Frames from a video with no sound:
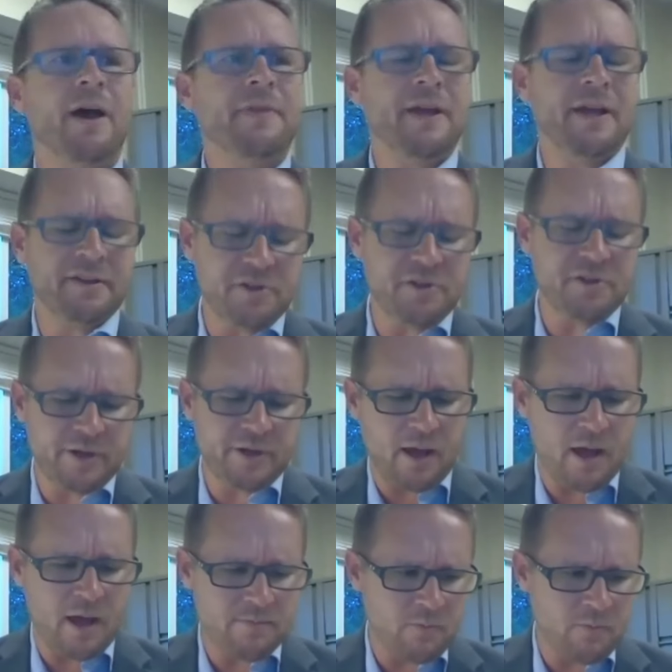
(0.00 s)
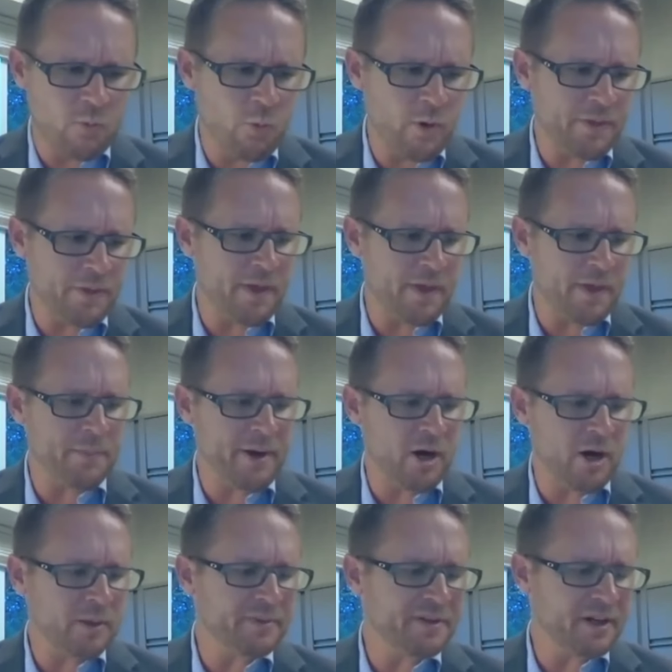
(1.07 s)
I guess you could, um, within the
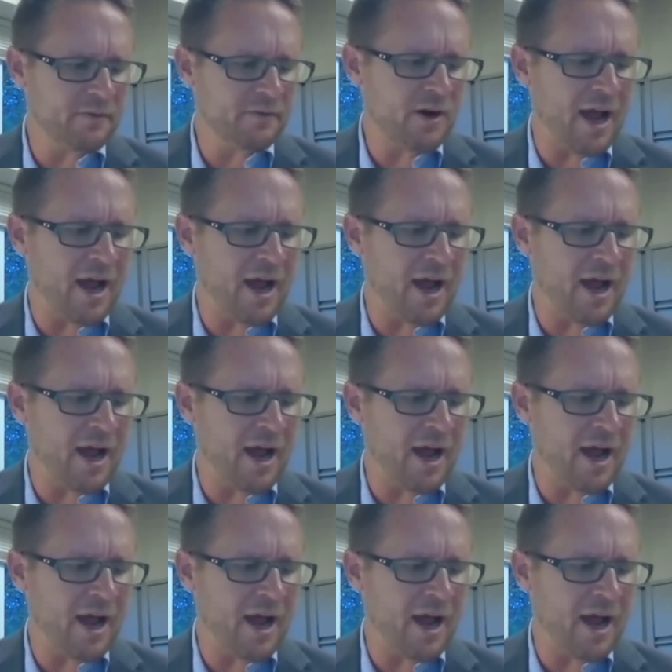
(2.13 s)
parent observer,